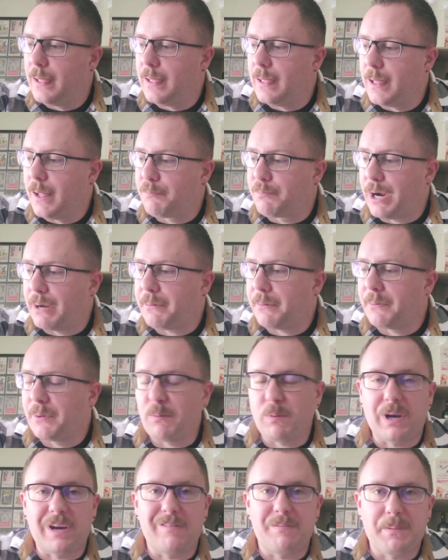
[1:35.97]
probably
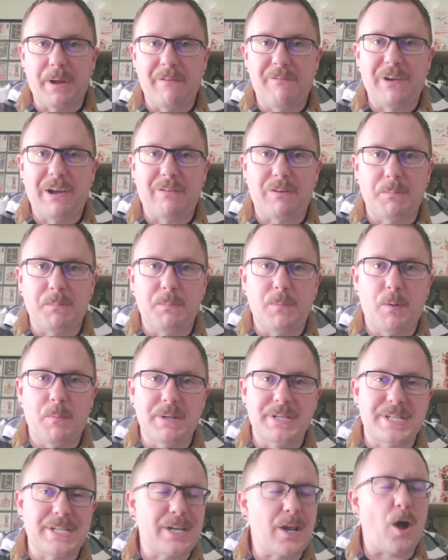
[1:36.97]
one of my favorite
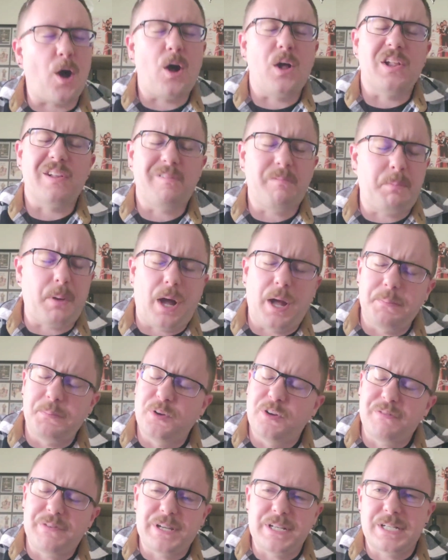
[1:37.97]
moments in all of Bond
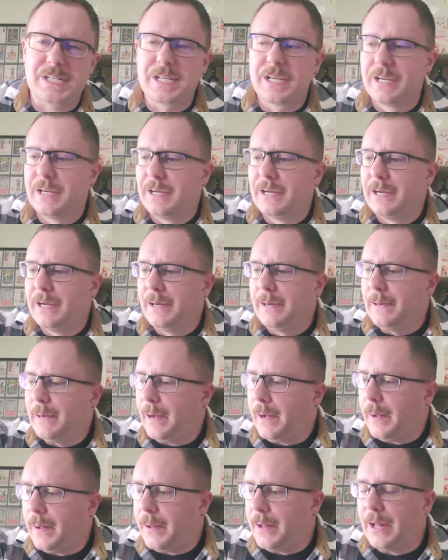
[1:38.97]
movies.
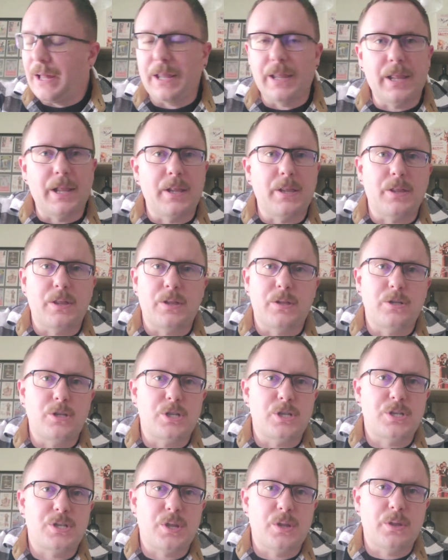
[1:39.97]
And then
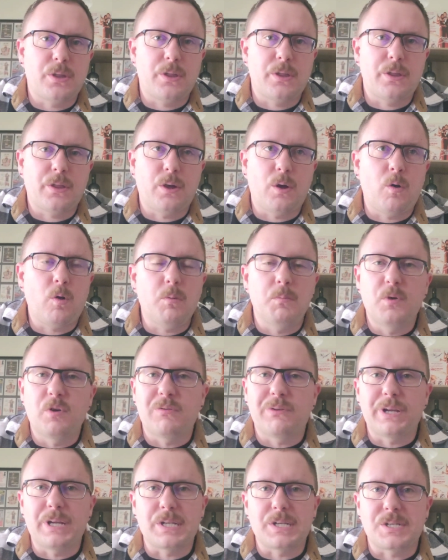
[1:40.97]
just the whole
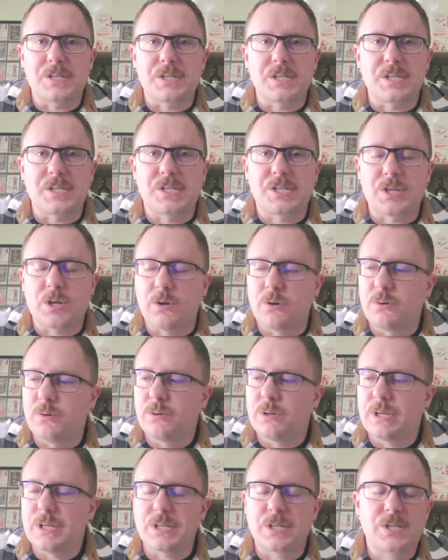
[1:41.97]
movie is
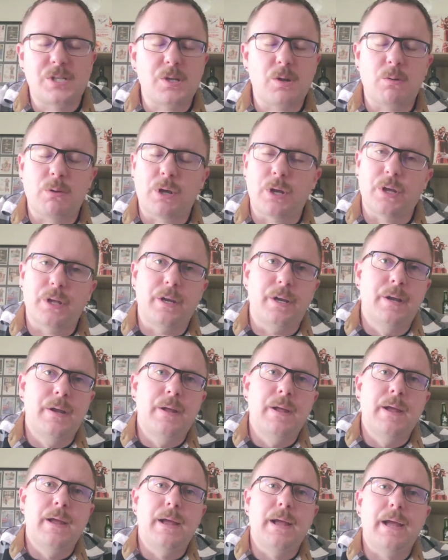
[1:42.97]
so good.
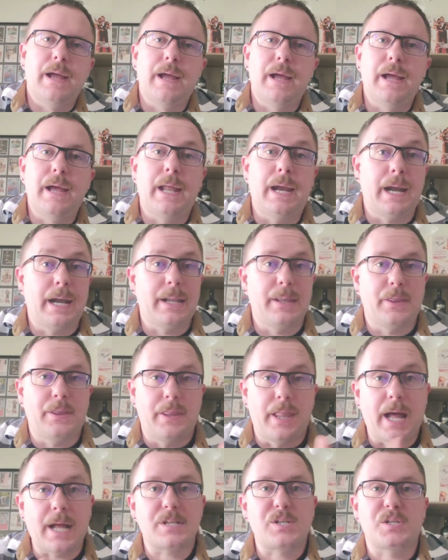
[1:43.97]
And
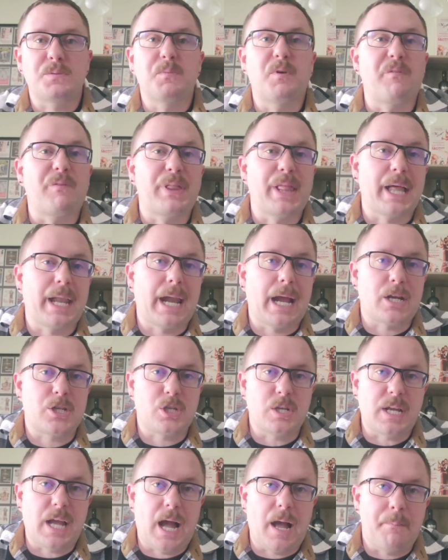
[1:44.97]
that's the movie that actually
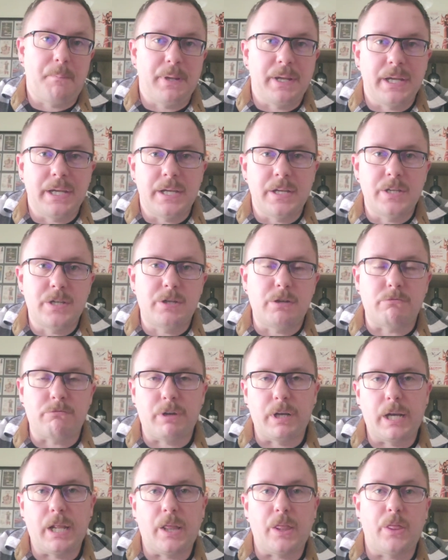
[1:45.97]
got me into
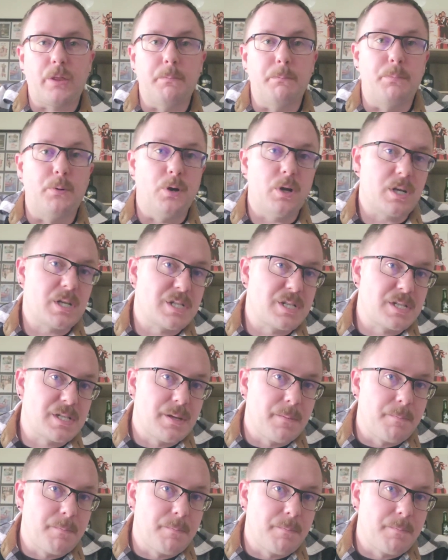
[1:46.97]
reading the books.